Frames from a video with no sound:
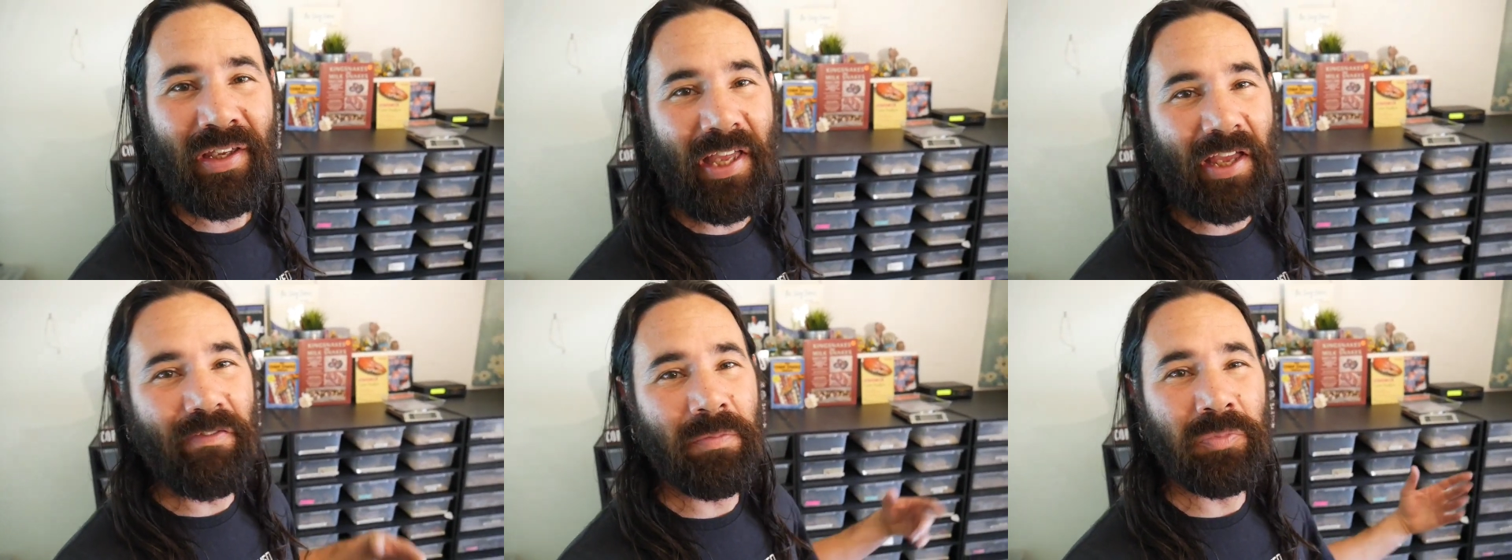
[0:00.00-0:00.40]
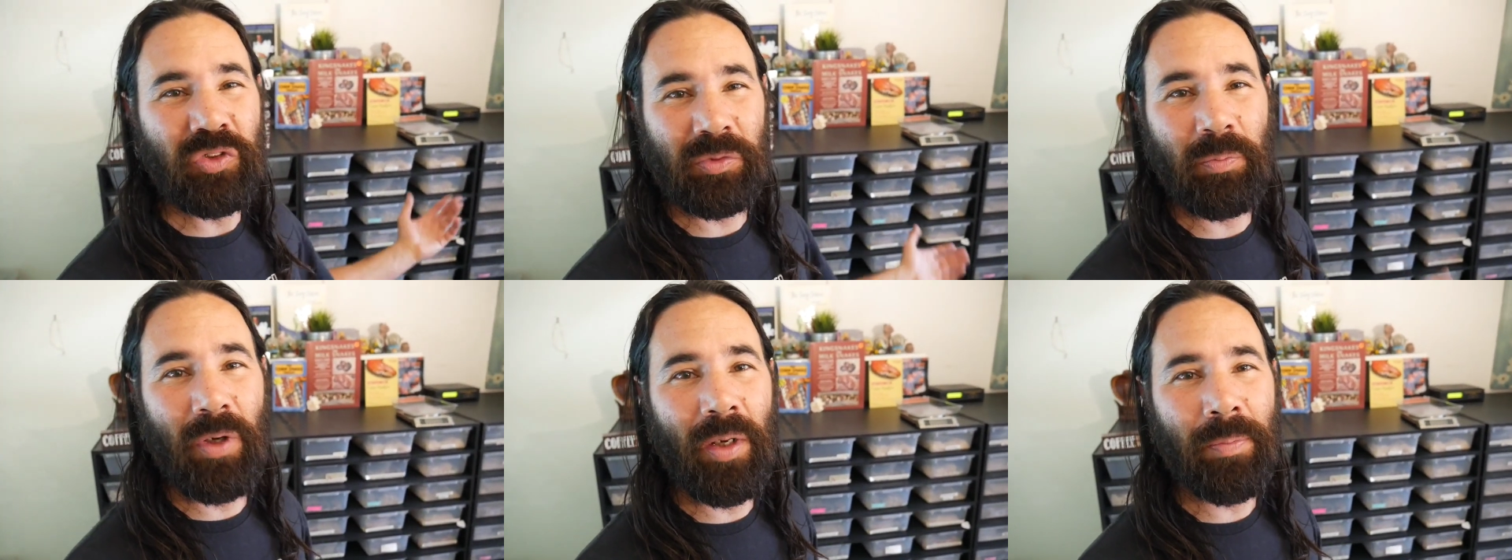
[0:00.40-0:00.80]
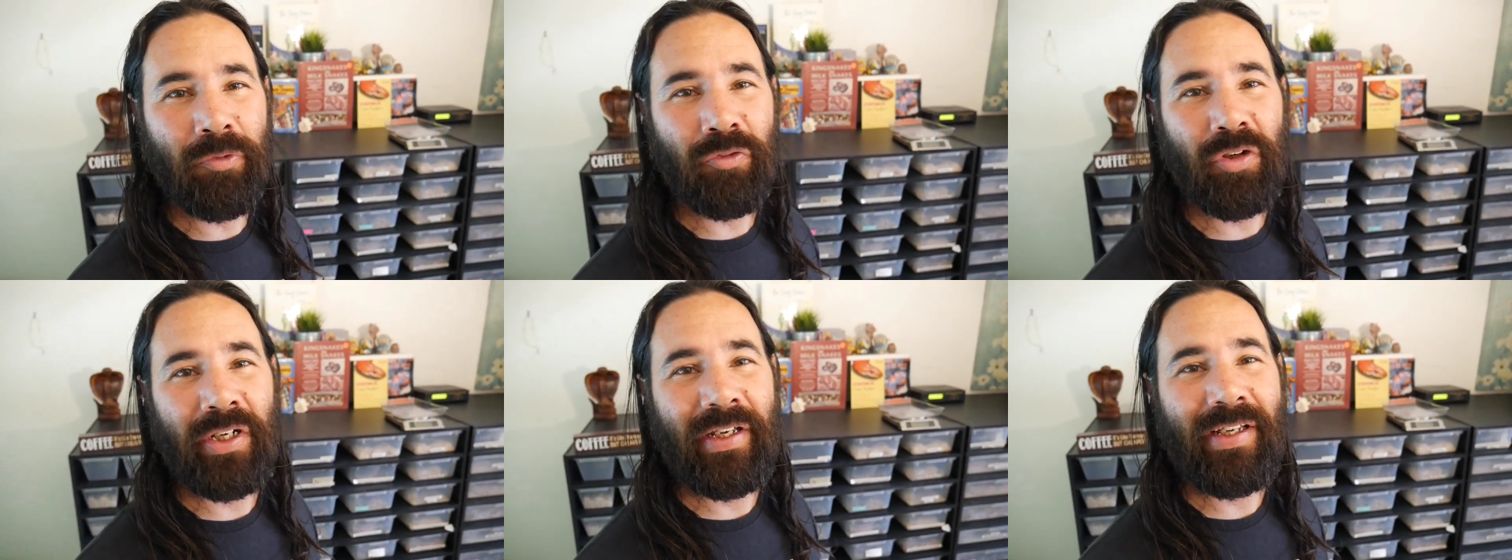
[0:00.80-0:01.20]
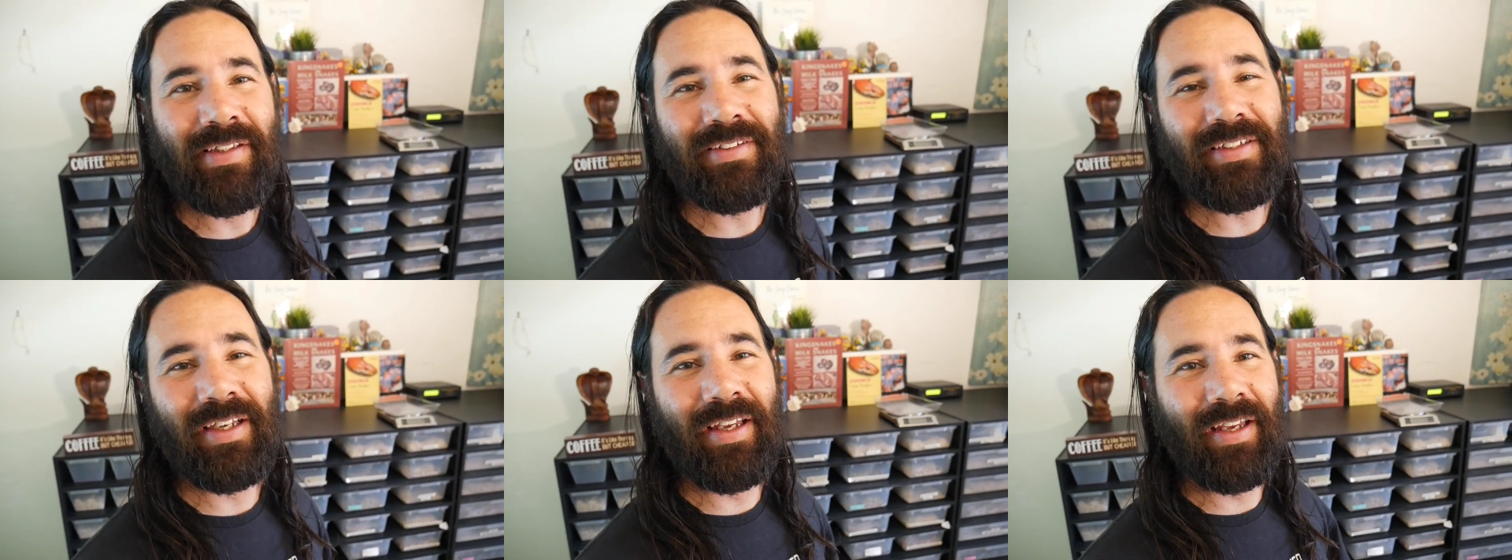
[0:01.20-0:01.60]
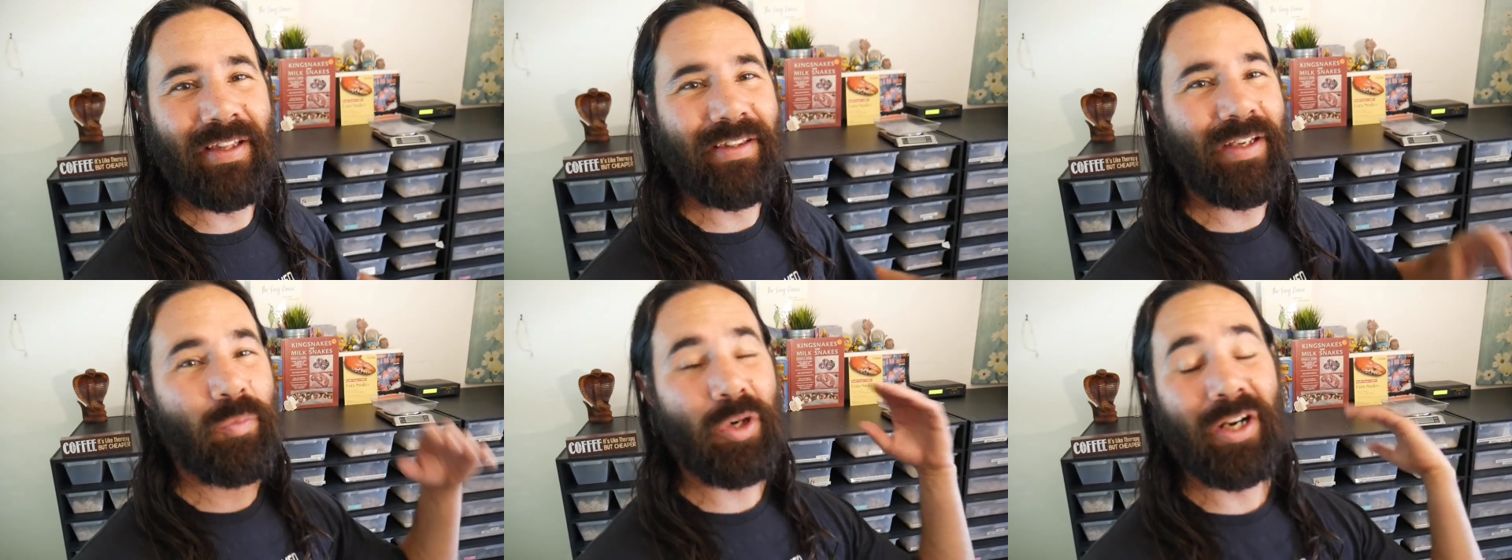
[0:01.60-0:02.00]
gave them some upgrades,
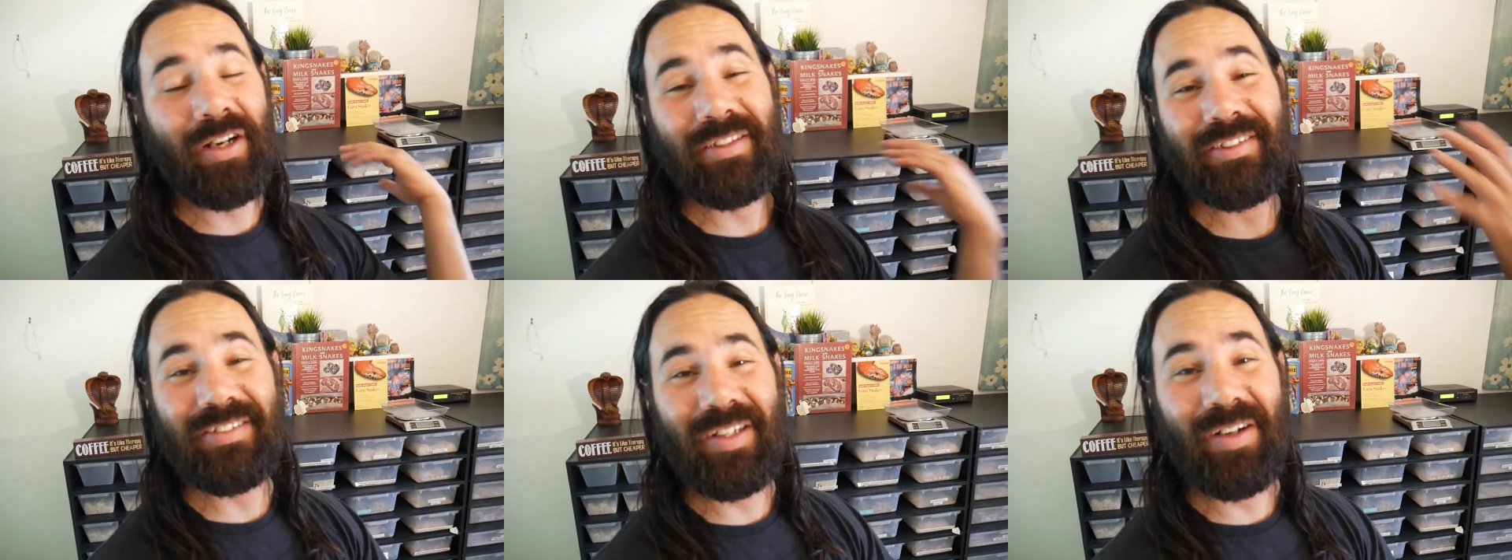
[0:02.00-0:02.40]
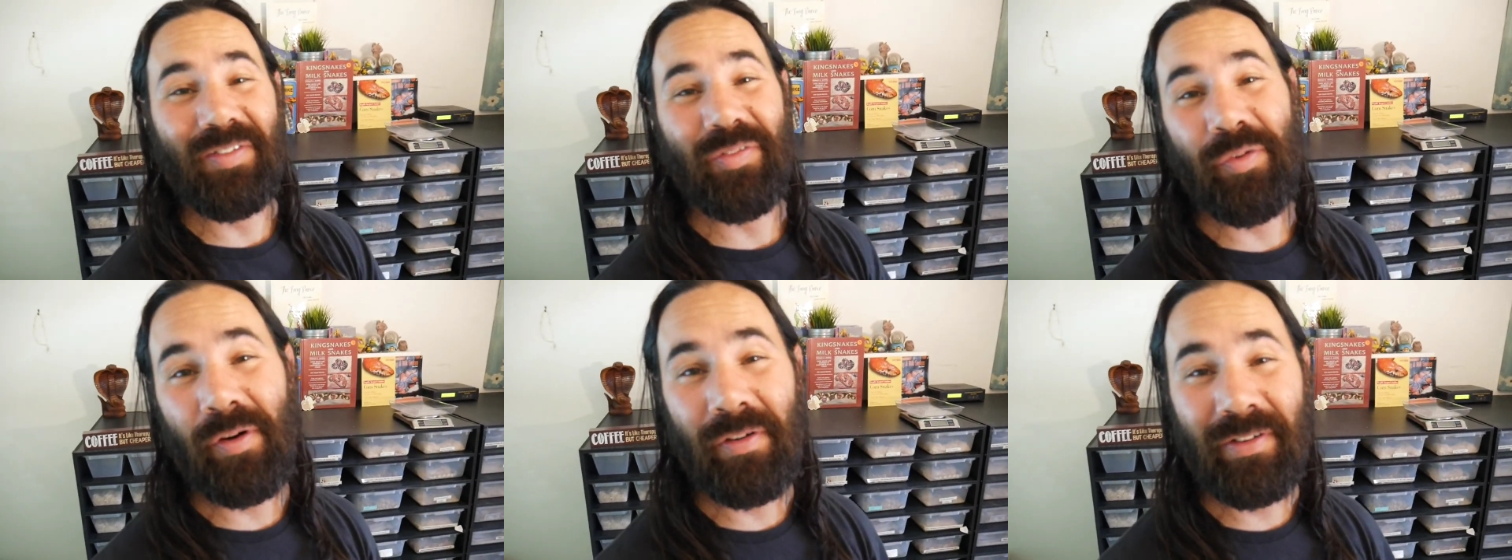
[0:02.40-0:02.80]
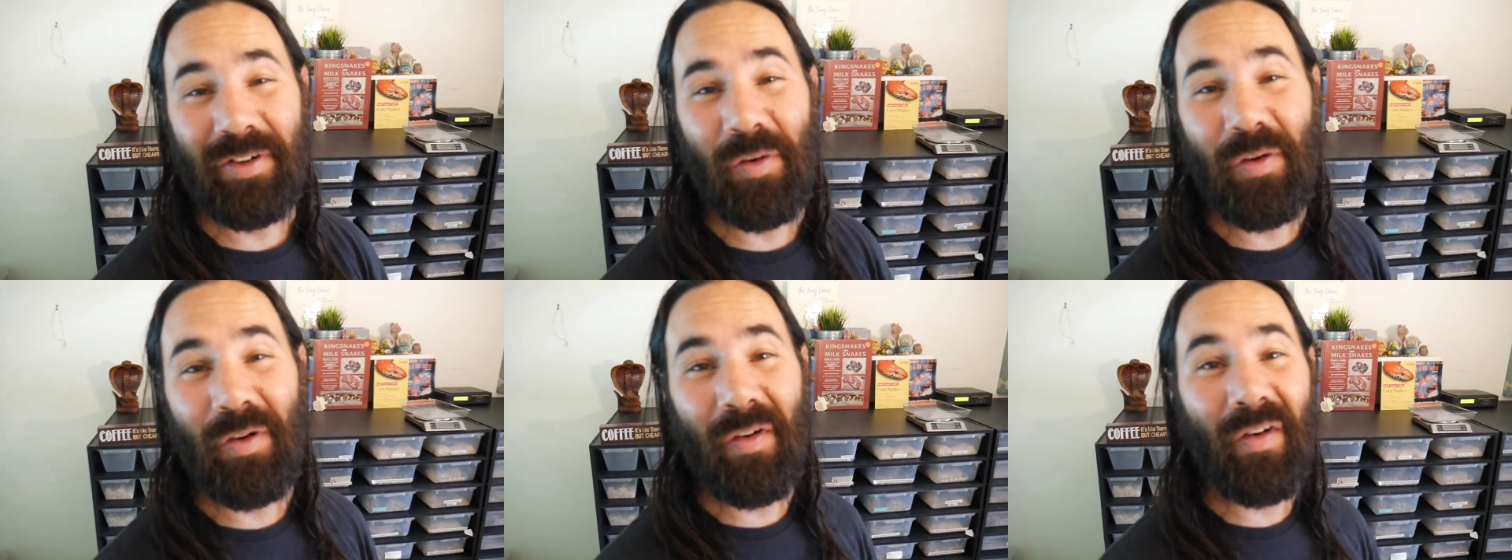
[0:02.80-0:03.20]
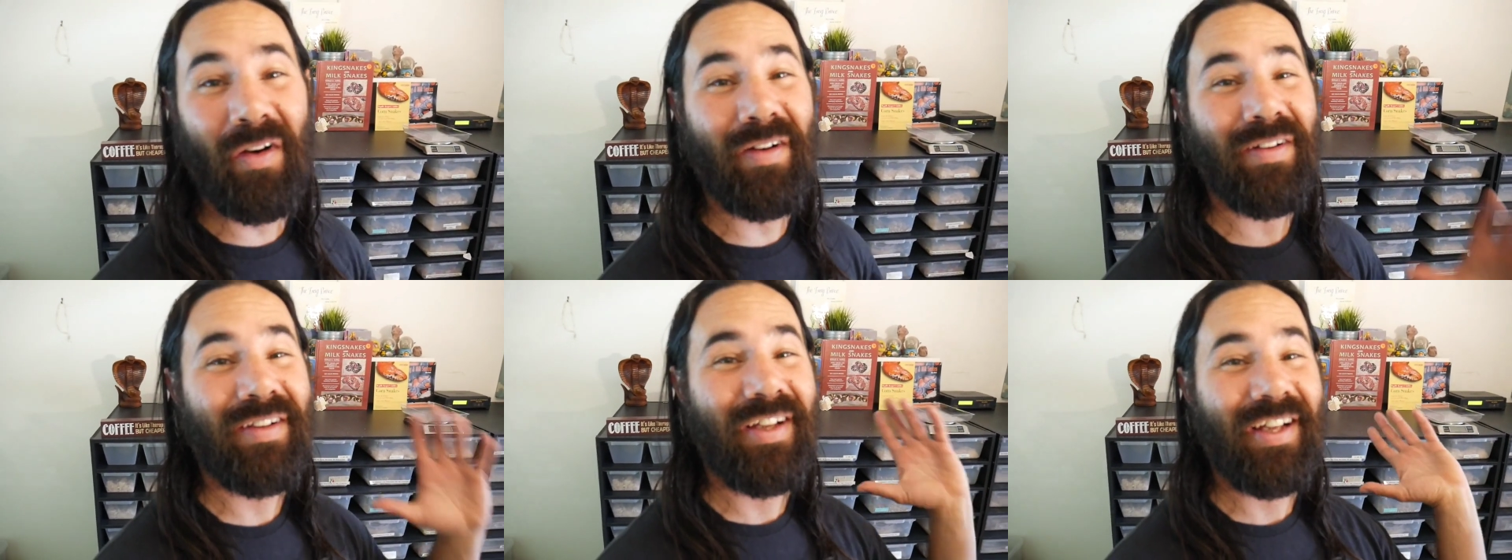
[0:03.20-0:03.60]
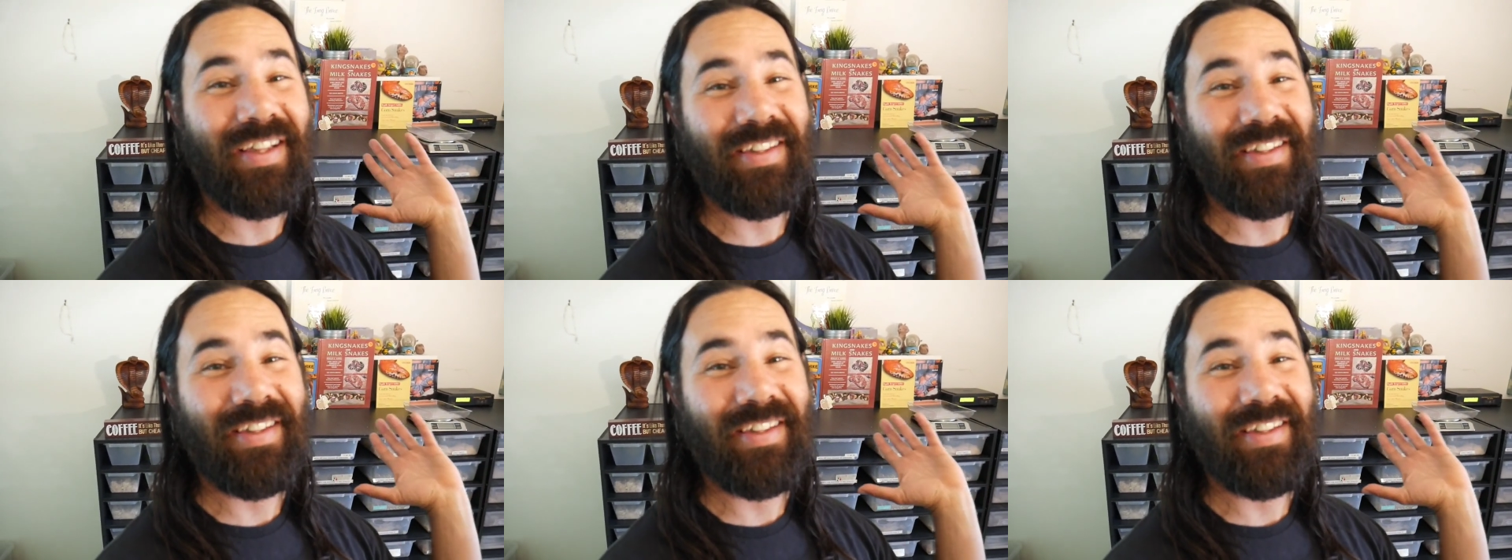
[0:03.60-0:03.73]
and then we're gonna start throwing all